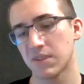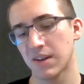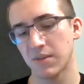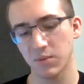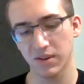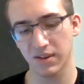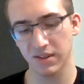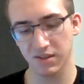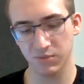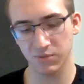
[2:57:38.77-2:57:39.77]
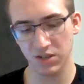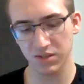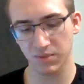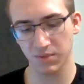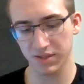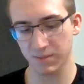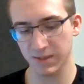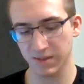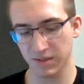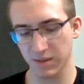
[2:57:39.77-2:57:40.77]
Everyone at the judging place,
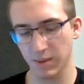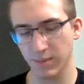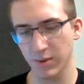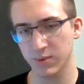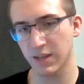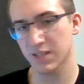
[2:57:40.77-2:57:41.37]
basically. Maybe it was